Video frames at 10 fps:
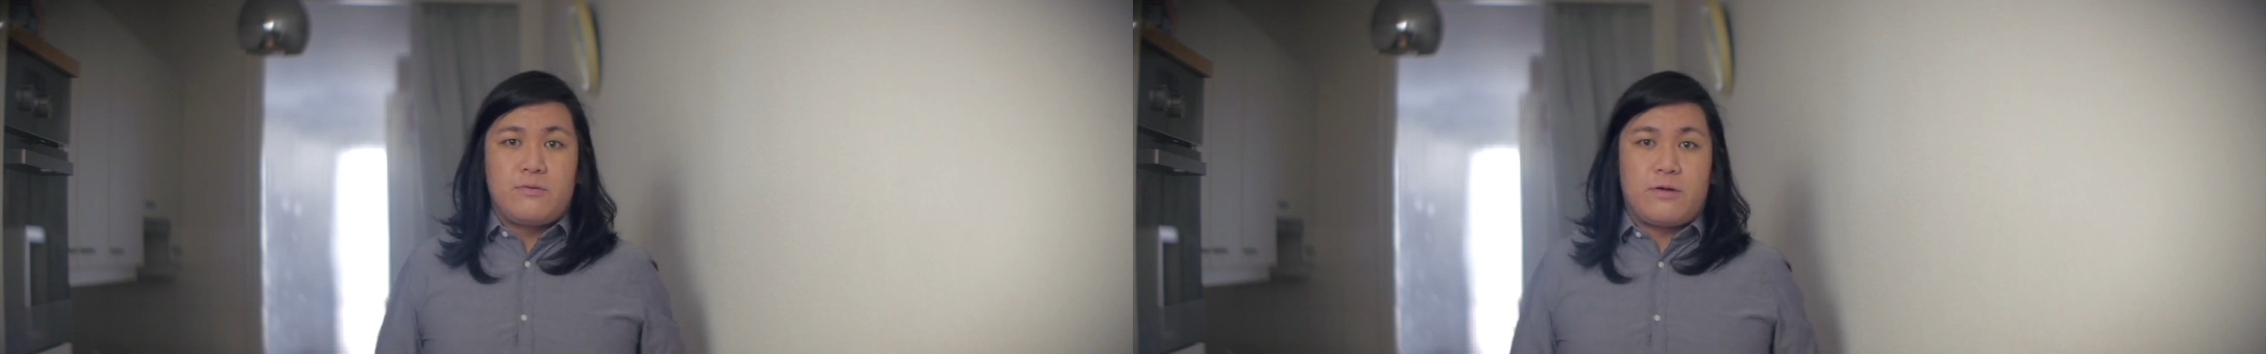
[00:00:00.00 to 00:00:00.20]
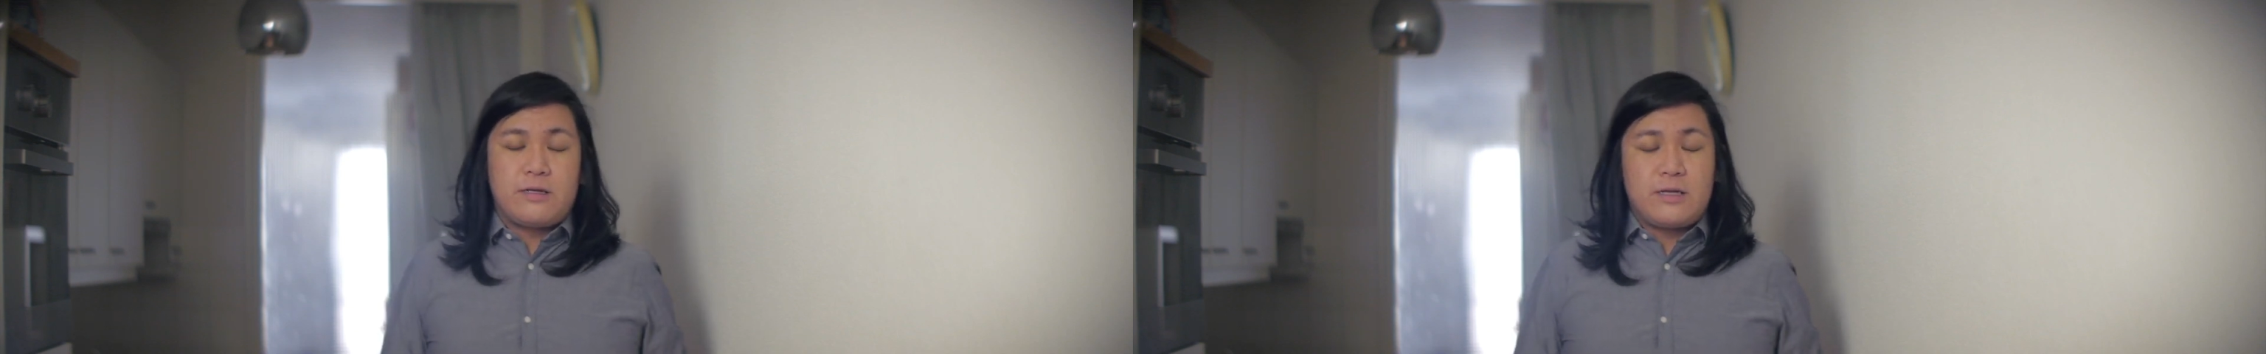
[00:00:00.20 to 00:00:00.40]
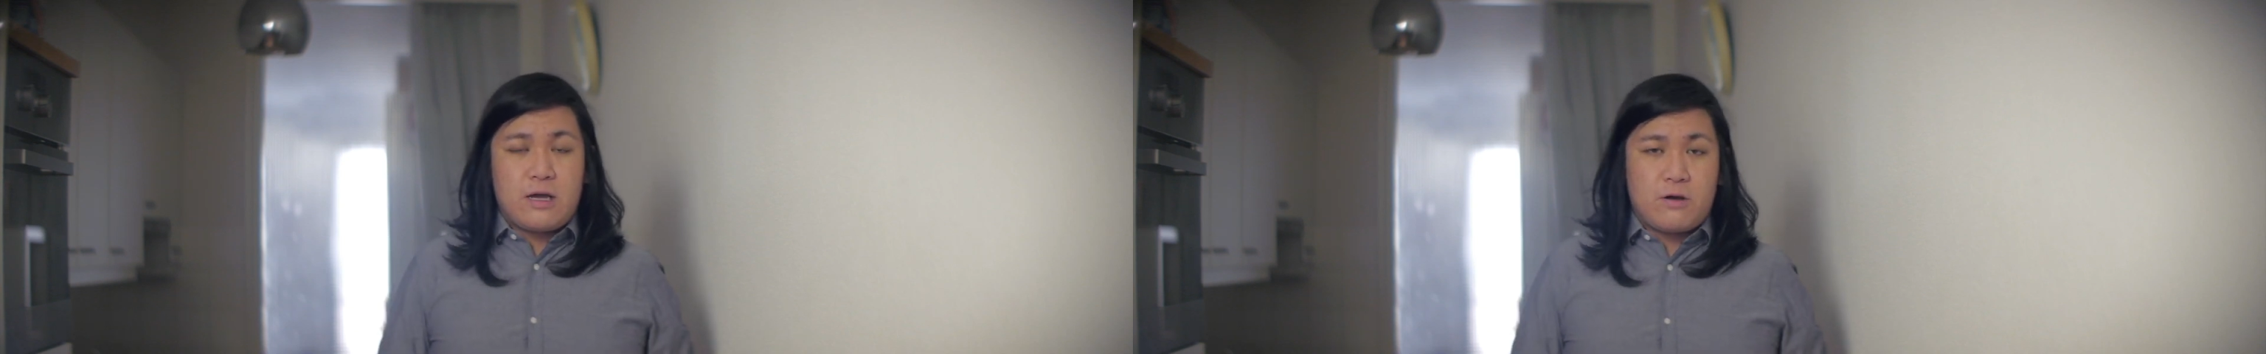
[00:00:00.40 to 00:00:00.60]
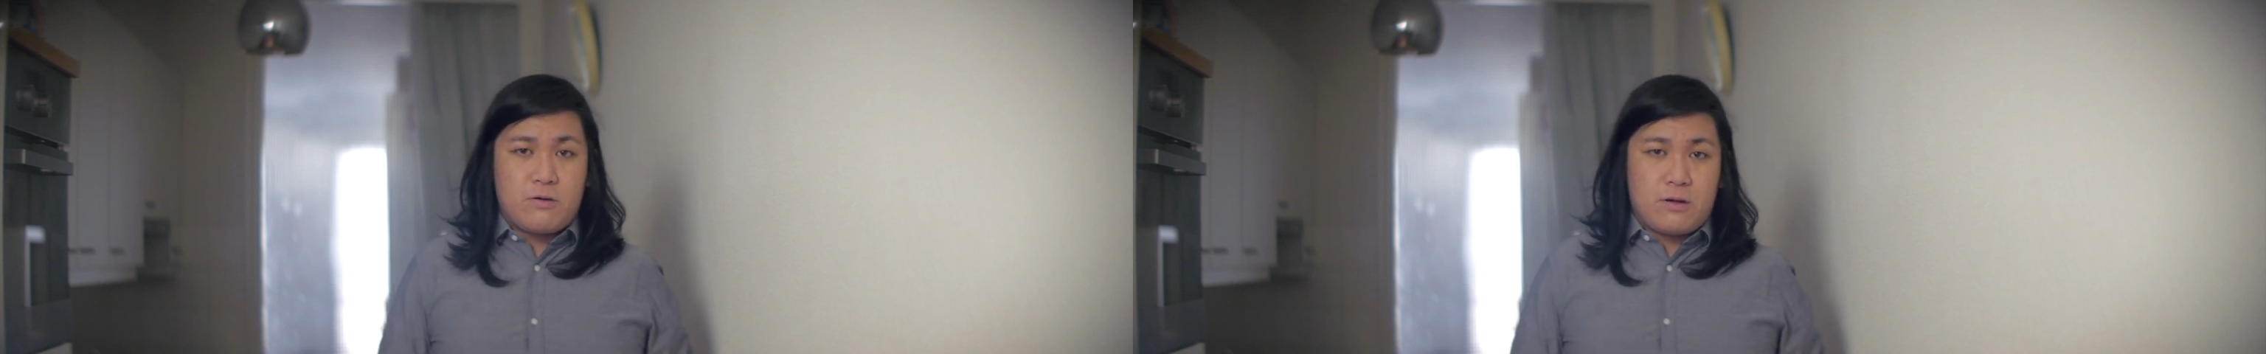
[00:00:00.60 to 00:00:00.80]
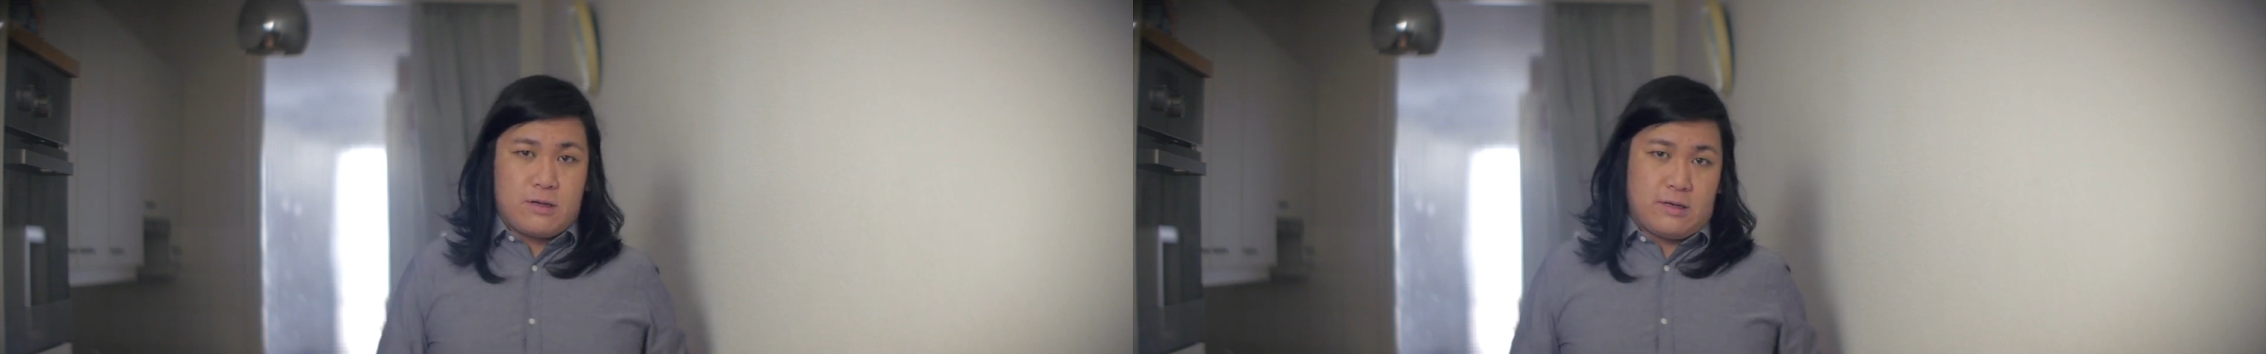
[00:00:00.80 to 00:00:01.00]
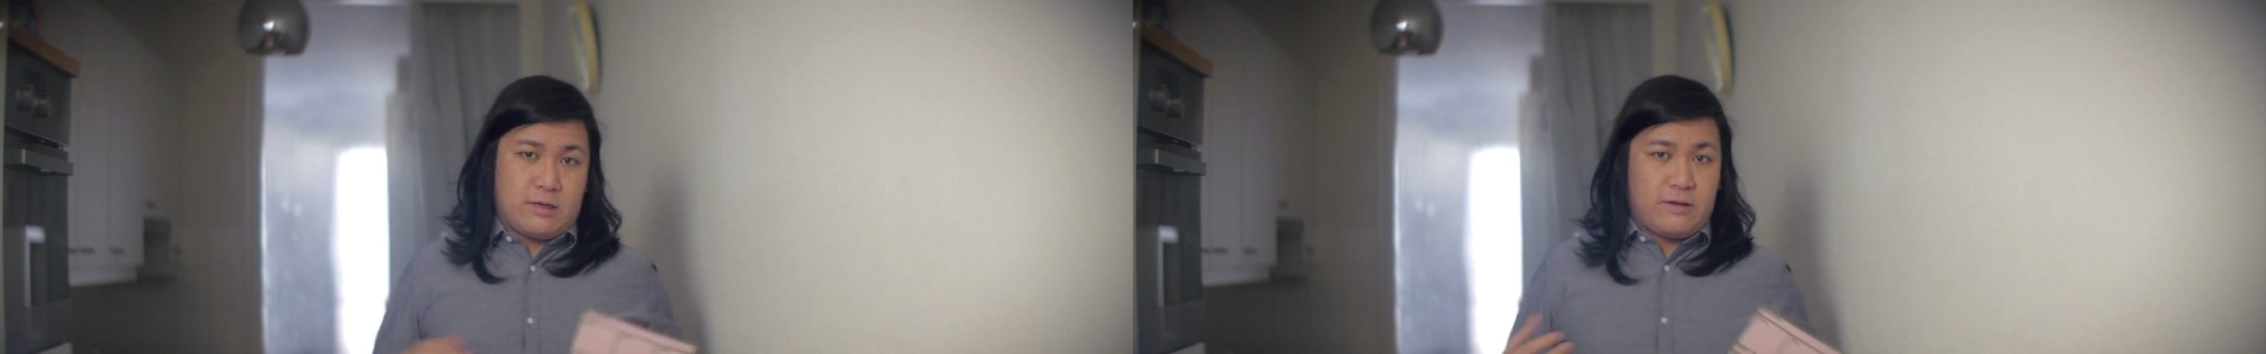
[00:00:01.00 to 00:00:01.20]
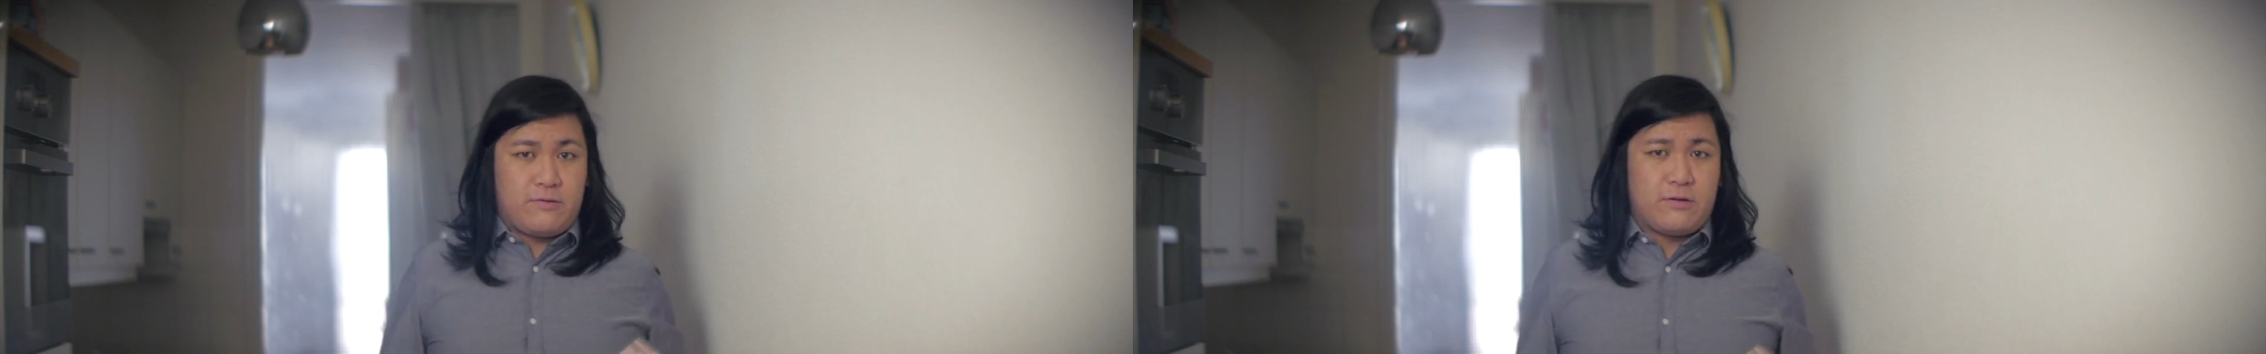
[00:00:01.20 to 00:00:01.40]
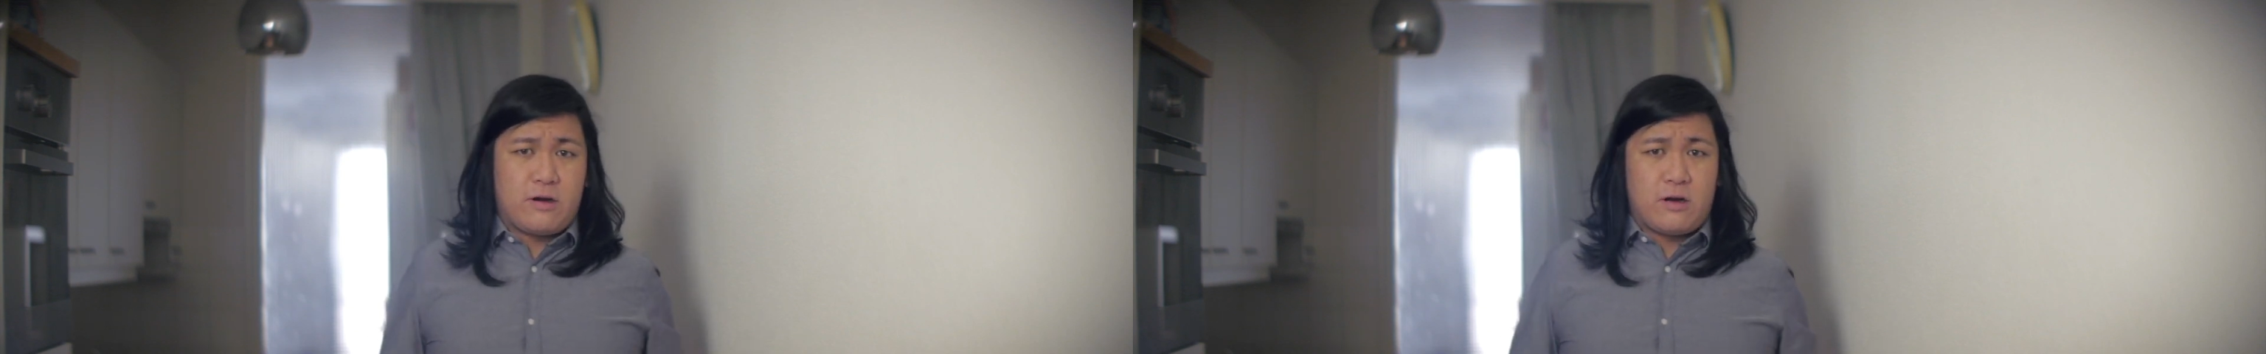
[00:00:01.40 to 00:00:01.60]
Right now,
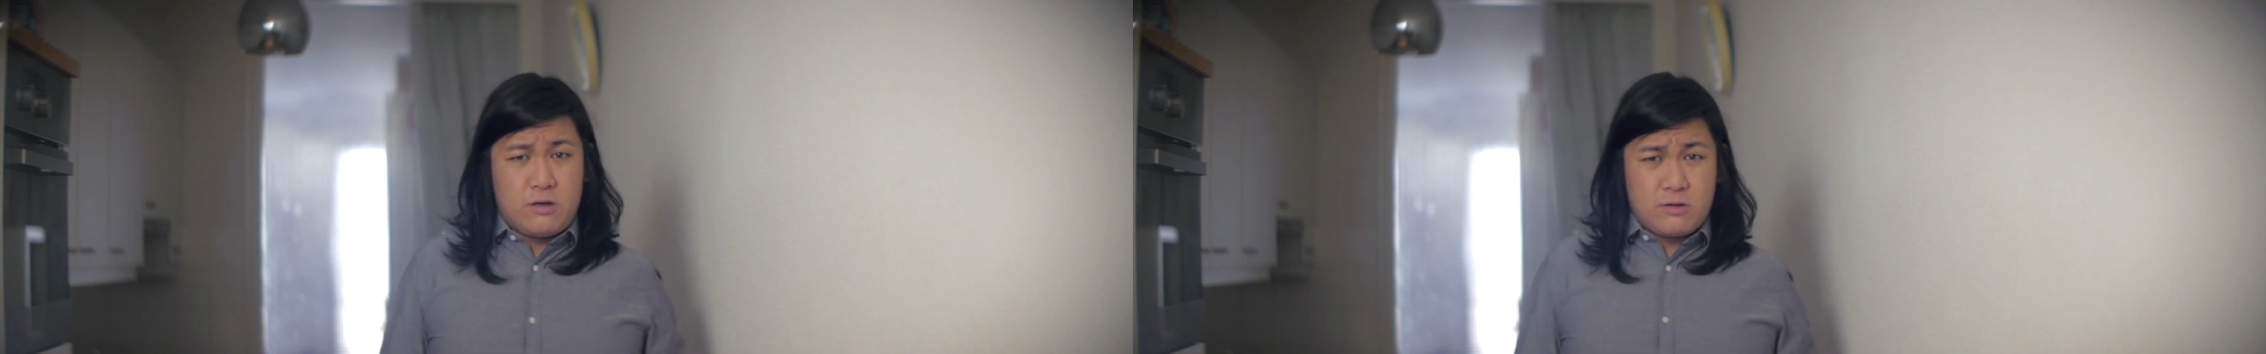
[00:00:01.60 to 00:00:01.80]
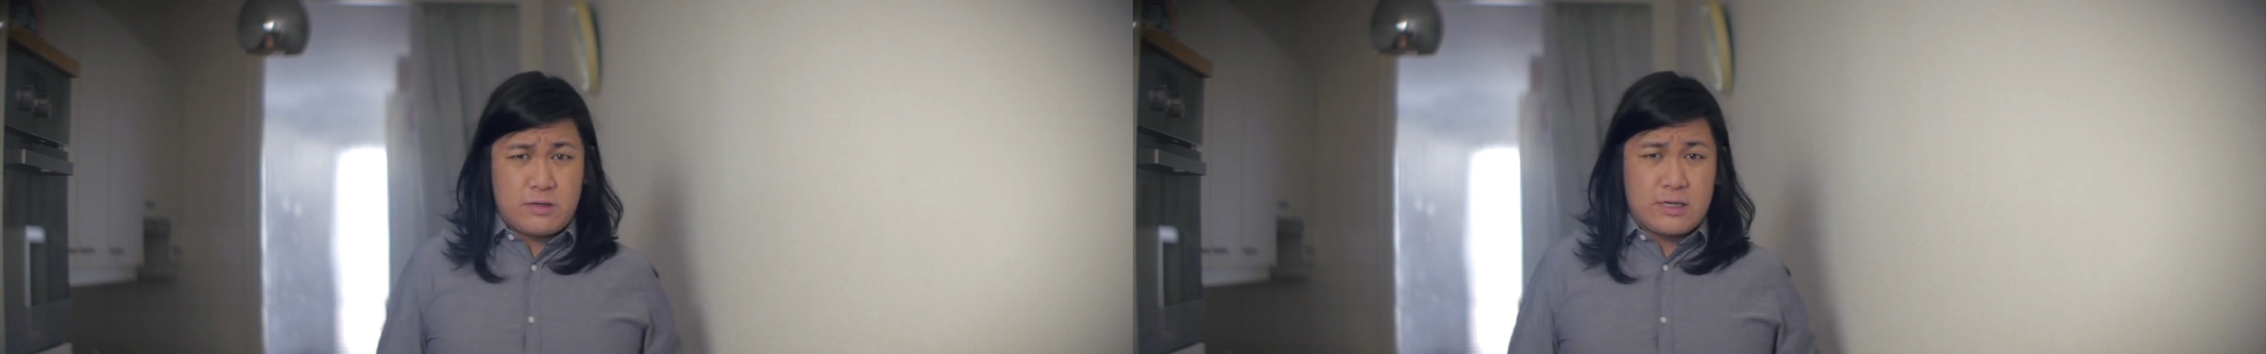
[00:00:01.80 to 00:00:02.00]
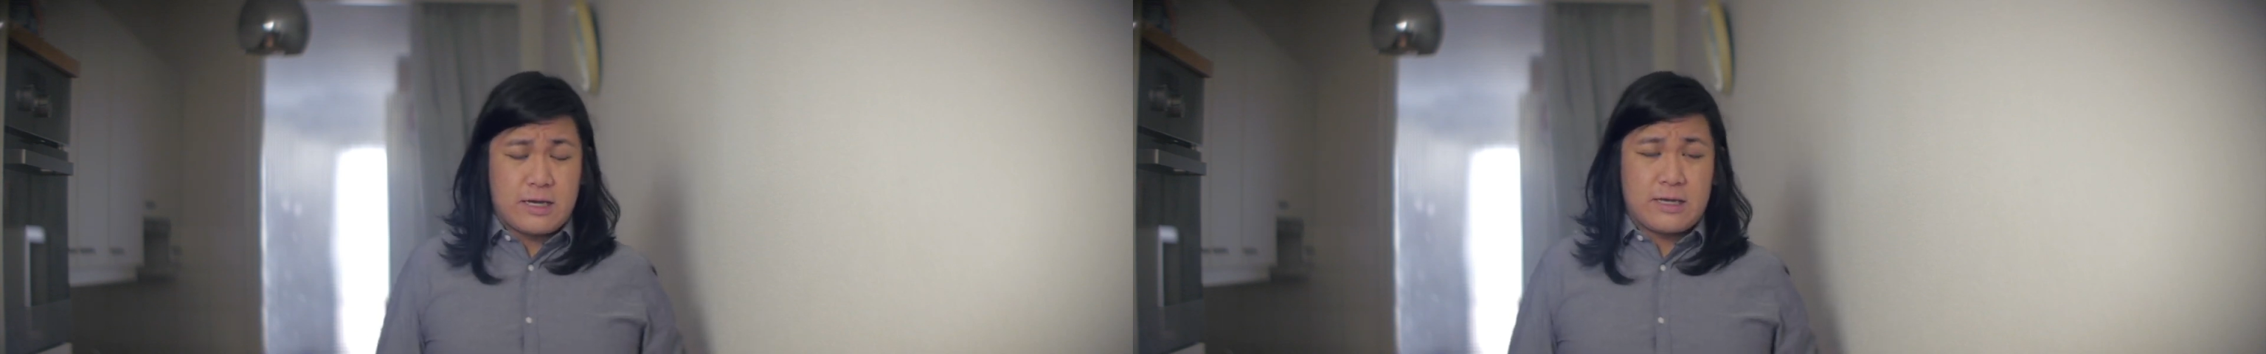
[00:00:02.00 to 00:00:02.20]
if you are looking